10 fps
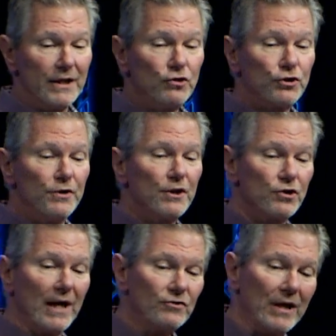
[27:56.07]
let's turn to
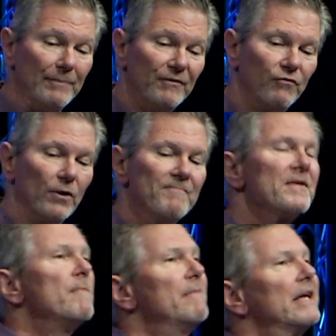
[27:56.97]
John chapter 4,
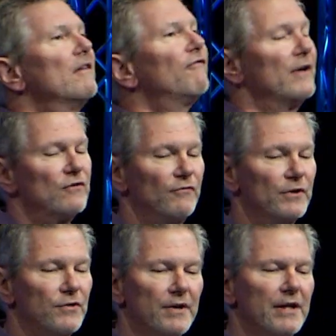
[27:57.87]
making friends for
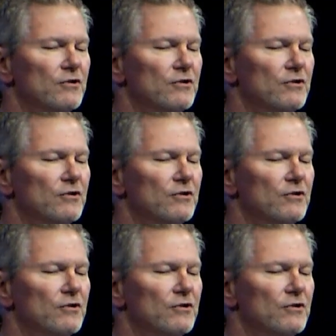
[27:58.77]
eternity.